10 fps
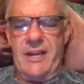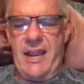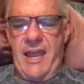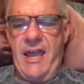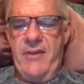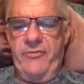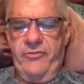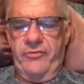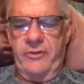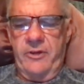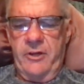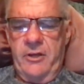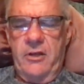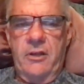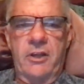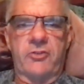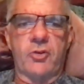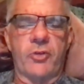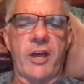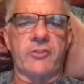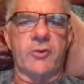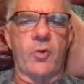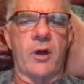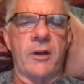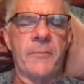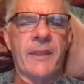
half in 2001?